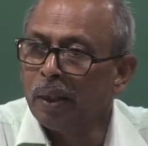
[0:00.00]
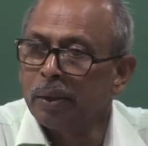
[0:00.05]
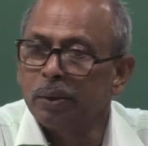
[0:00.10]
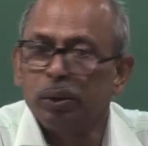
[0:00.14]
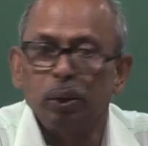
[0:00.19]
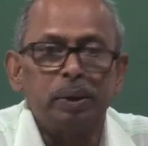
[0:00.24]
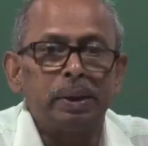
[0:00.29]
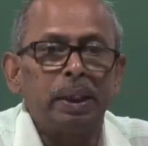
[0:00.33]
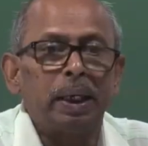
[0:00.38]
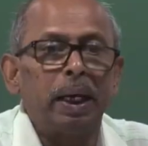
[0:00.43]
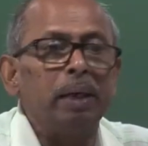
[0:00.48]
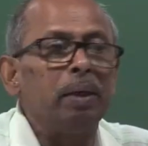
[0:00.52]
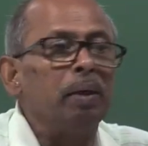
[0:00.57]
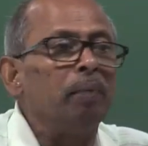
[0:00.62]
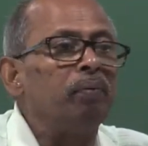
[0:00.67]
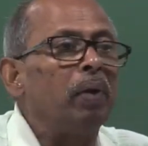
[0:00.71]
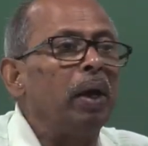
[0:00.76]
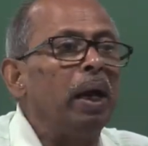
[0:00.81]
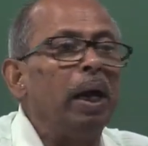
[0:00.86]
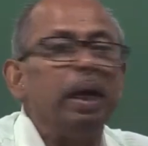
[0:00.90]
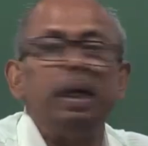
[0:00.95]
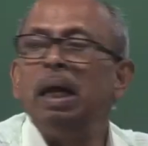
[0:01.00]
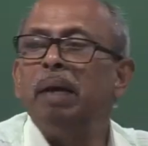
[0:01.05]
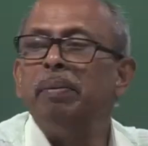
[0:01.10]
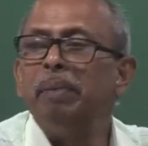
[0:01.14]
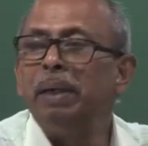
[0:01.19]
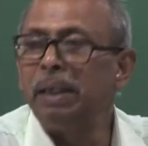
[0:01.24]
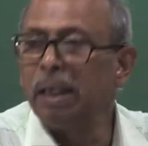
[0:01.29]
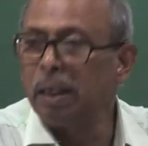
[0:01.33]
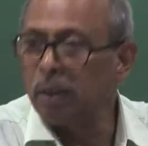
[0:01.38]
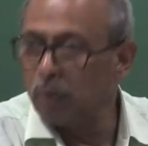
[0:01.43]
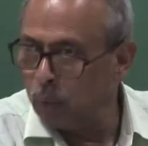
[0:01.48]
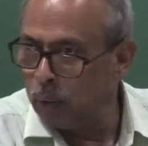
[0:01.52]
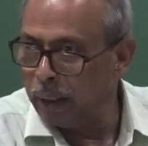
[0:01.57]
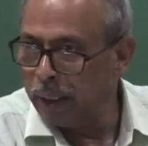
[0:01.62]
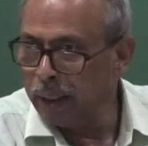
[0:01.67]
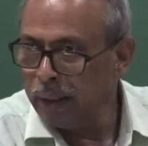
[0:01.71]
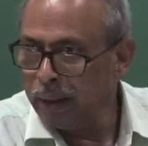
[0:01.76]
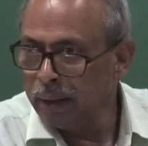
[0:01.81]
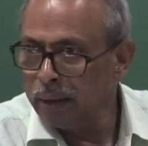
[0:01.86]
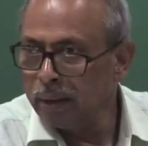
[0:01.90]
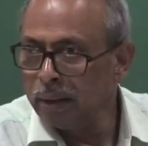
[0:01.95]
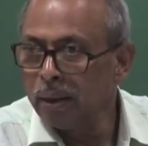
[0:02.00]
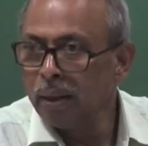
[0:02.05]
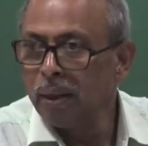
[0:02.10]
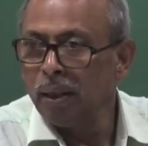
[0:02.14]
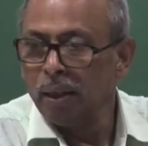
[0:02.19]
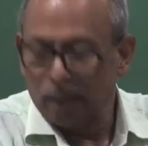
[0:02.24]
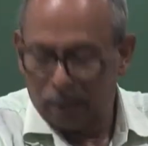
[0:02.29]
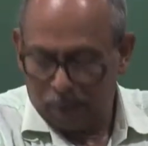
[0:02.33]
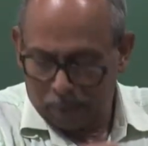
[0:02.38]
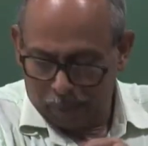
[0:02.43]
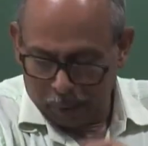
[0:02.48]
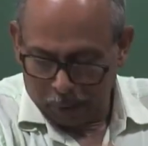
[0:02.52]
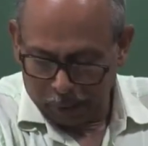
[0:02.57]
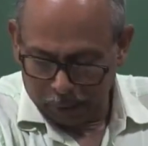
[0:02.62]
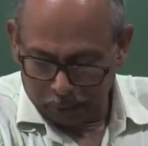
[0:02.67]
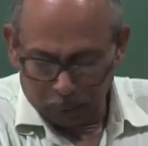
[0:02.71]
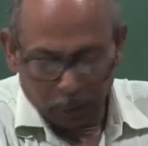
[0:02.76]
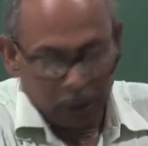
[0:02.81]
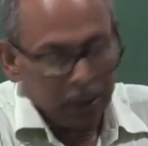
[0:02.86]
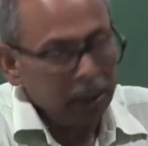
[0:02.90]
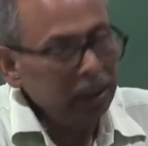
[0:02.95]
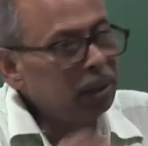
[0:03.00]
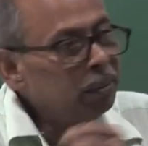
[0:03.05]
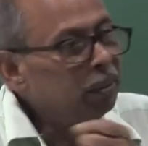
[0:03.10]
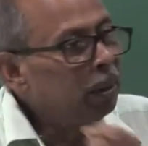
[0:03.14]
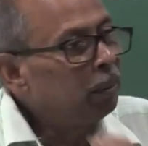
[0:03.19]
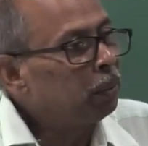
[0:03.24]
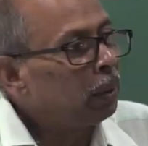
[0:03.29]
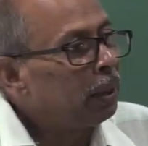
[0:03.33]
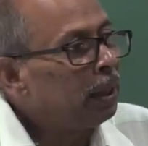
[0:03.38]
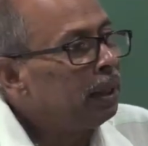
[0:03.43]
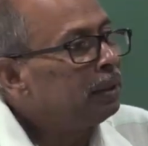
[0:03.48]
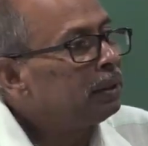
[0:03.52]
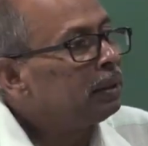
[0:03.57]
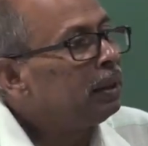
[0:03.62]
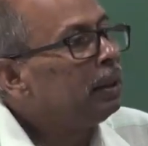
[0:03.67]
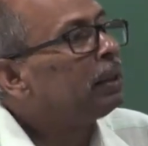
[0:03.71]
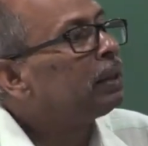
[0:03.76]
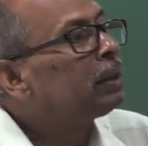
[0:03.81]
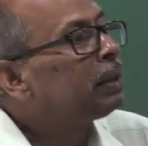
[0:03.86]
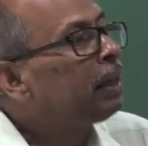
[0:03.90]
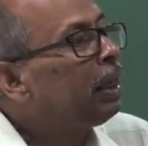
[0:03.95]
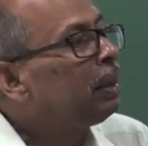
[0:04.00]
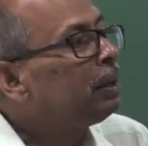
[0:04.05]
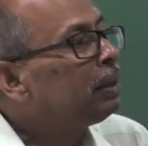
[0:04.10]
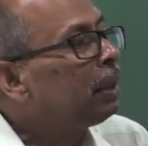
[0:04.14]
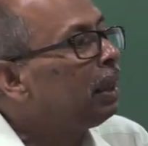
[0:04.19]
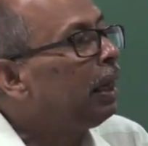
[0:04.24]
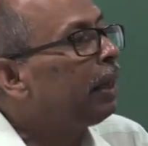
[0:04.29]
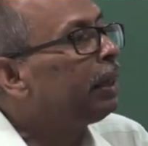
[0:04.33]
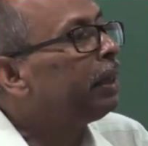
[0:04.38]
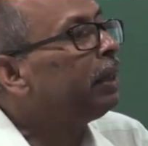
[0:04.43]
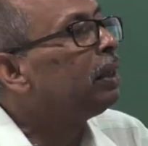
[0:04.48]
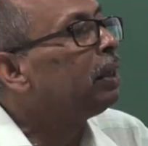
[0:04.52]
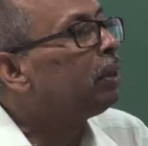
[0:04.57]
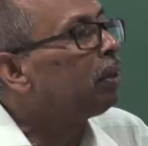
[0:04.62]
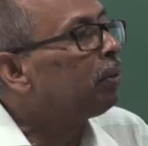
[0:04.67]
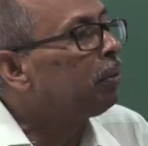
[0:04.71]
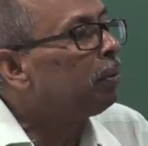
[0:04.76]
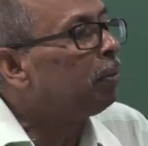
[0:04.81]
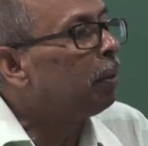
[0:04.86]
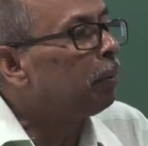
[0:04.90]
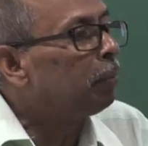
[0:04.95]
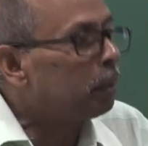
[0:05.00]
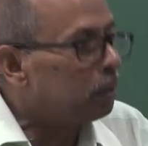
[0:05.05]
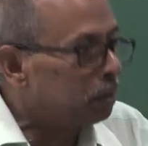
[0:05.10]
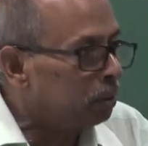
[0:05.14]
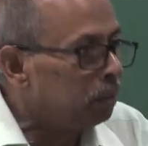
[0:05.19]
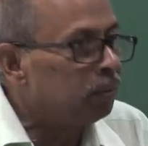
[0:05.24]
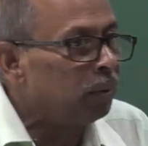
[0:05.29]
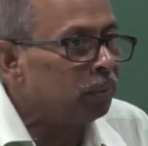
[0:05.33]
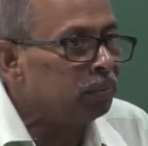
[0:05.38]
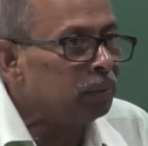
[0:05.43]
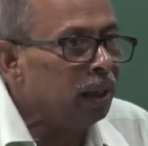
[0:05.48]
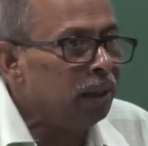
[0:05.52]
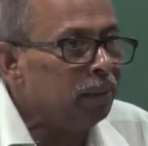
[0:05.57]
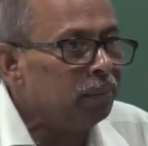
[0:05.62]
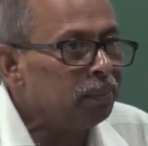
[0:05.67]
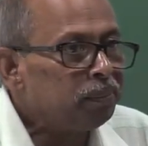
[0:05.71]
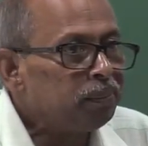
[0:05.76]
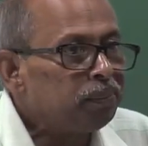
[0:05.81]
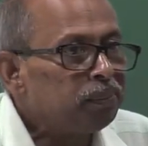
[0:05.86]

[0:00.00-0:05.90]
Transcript: So it is a kind of adiabatic cooling, because when it evaporates, it takes the latent heat of evaporation from the